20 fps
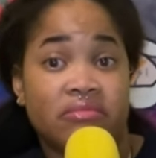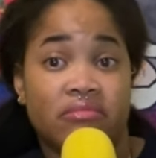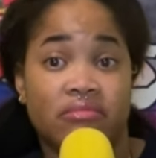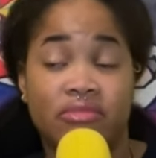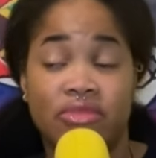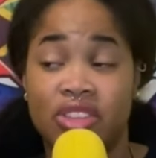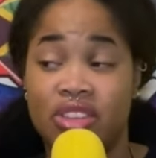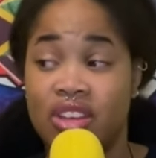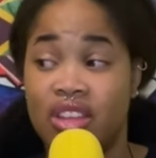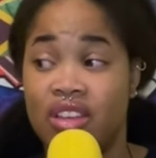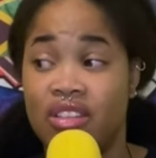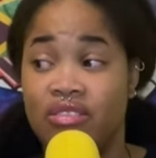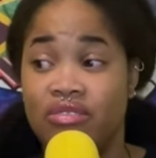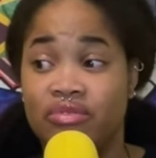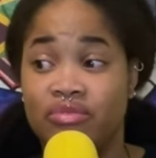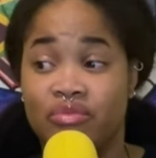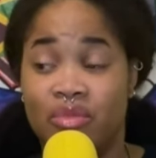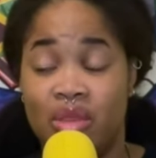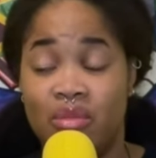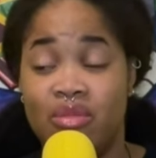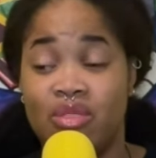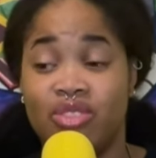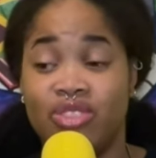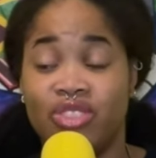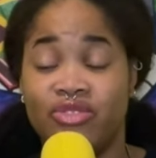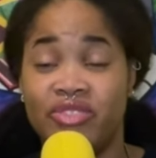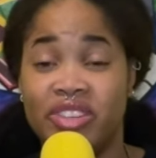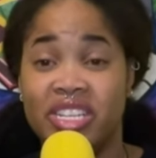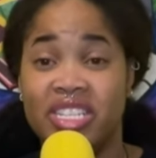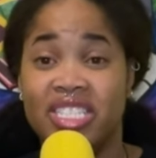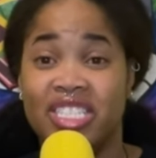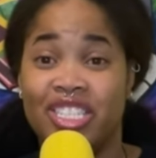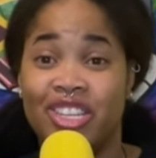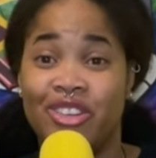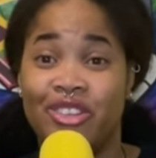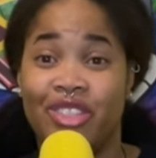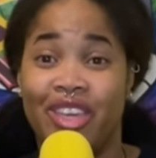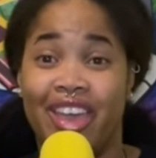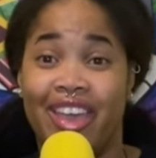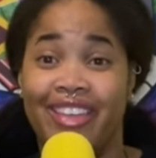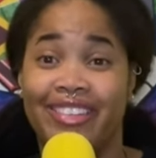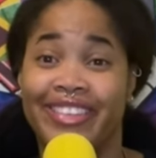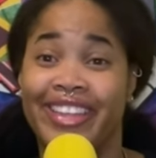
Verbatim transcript: you know, maybe you should reconsider that.